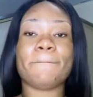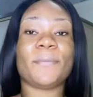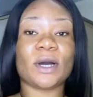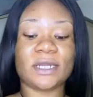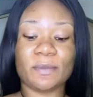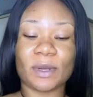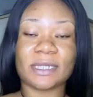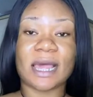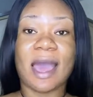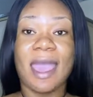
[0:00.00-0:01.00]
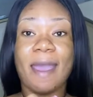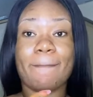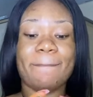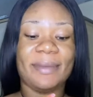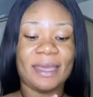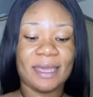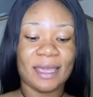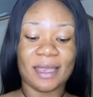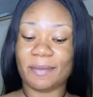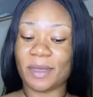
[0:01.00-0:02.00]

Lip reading: body butter I am making,